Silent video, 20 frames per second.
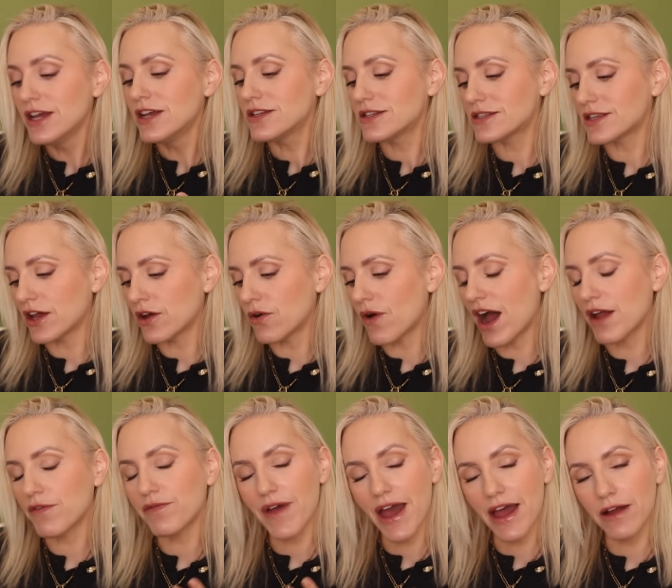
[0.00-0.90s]
So
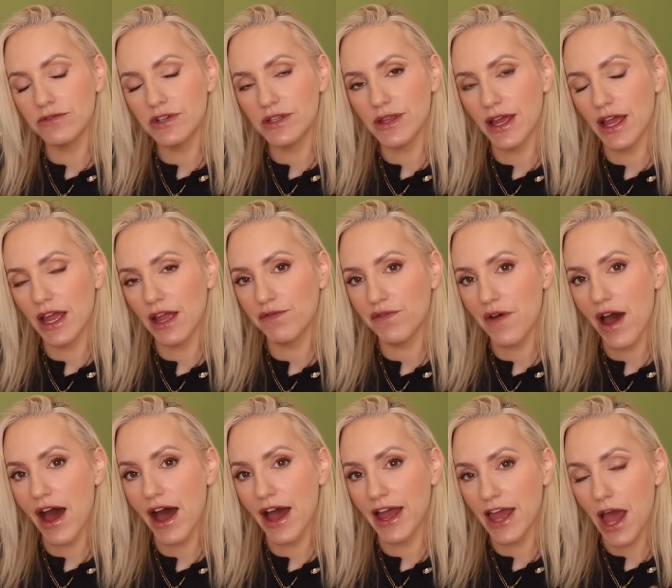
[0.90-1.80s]
I found that if
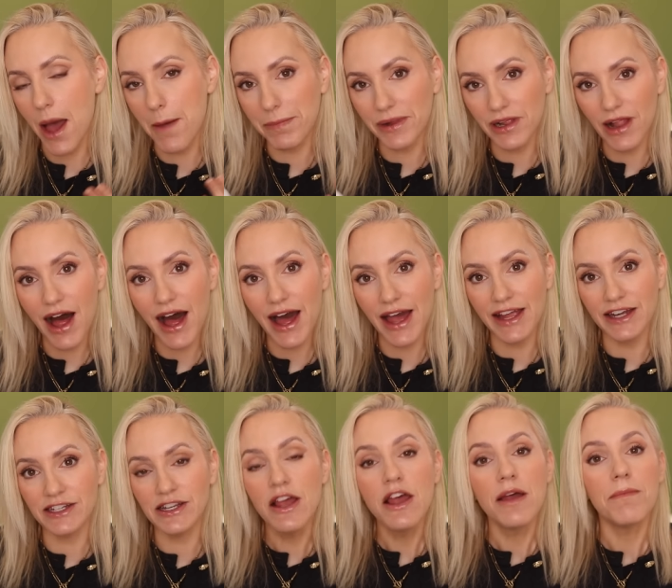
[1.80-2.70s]
I
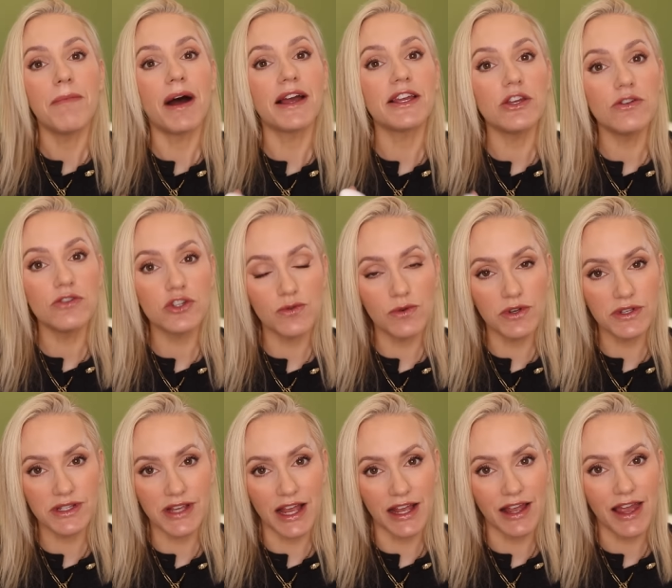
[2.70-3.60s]
applied my usual
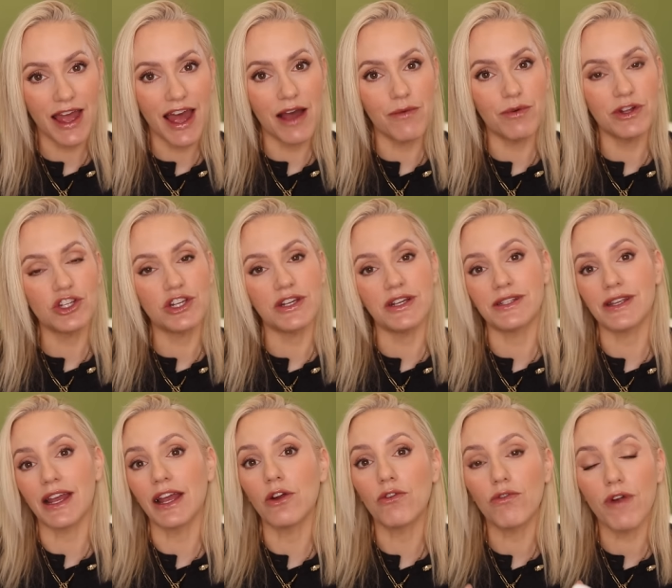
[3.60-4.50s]
skincare, which is
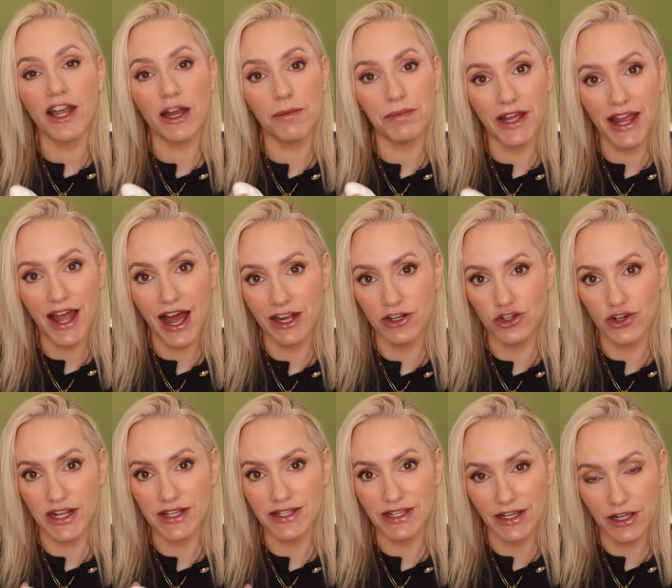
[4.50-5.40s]
incredibly
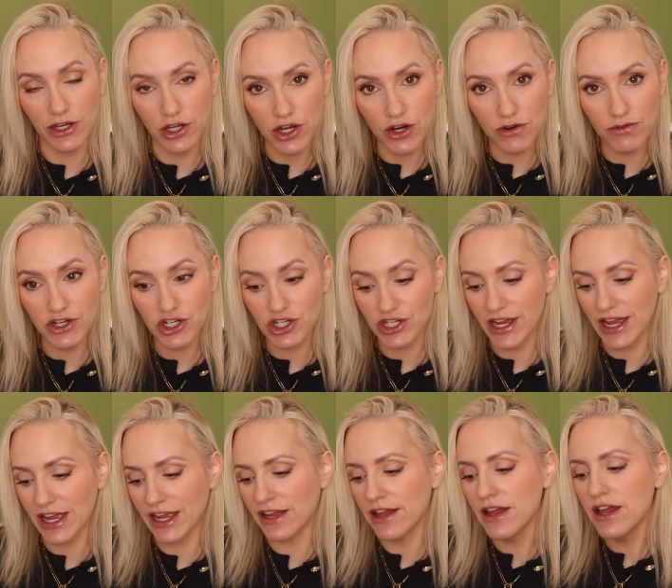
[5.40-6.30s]
hydrating and
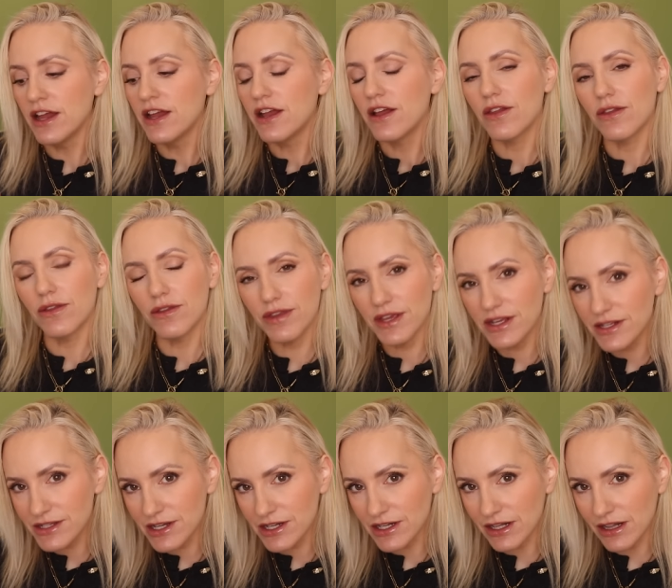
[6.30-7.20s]
nourishing,
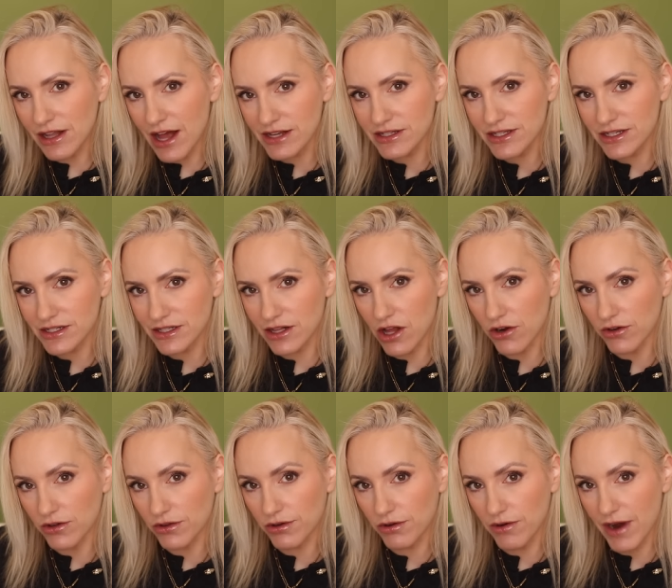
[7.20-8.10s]
this didn't last as
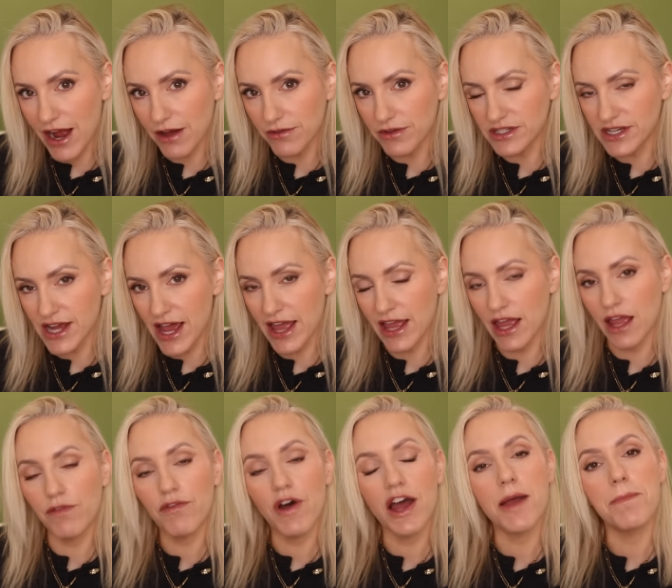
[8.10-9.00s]
long throughout the day.
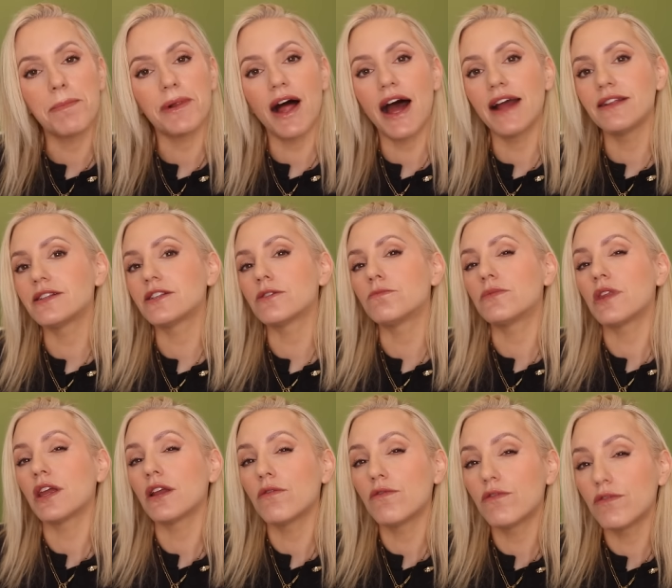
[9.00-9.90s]
If I applied
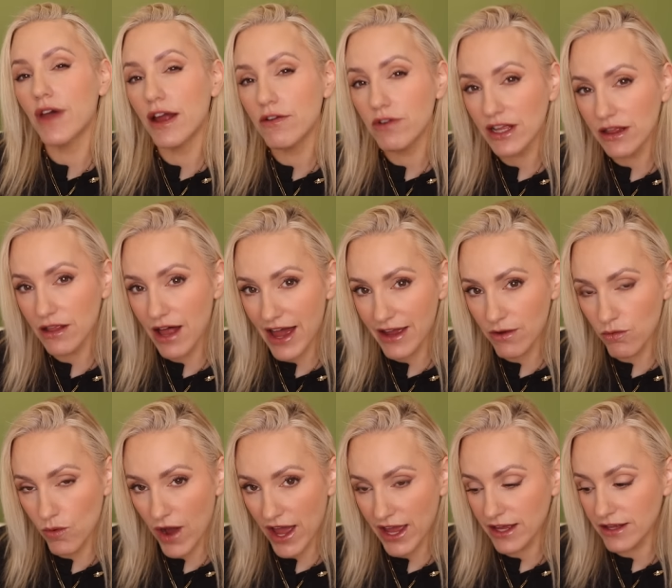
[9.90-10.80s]
something very
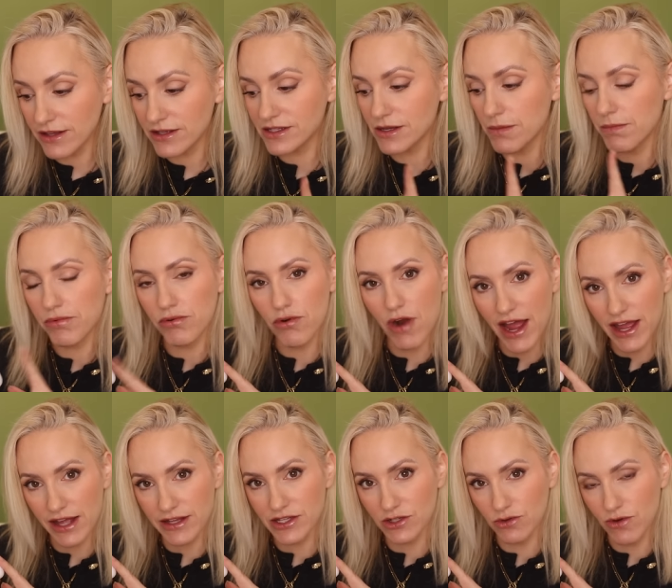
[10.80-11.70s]
lightweight
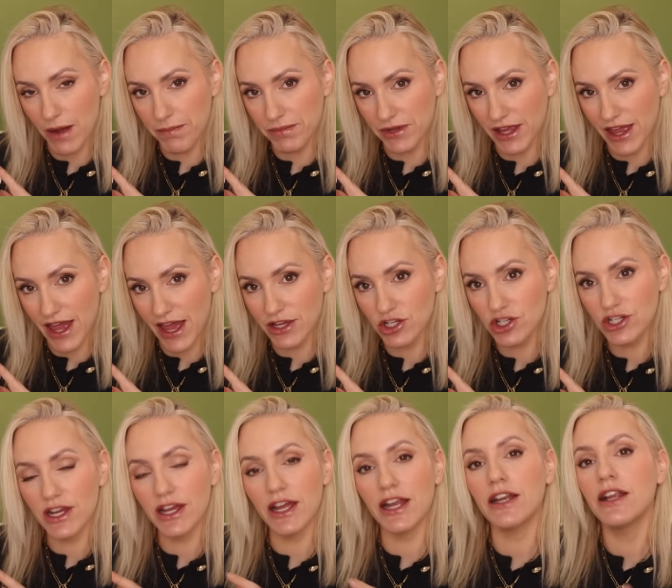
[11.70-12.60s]
prior to
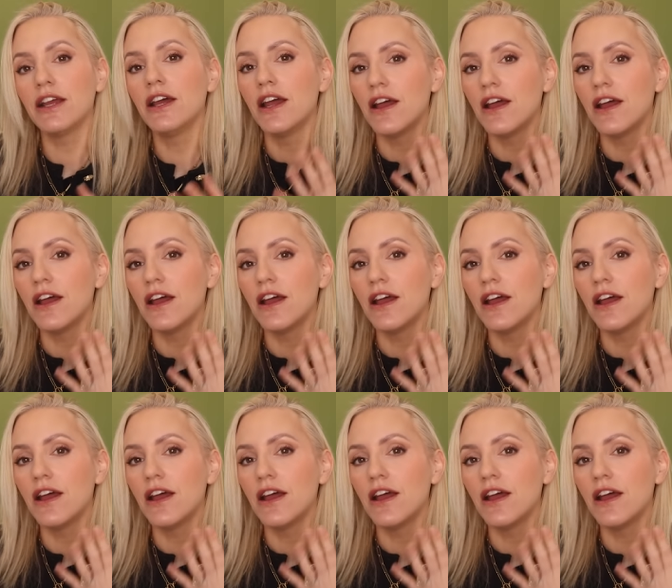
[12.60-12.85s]
application,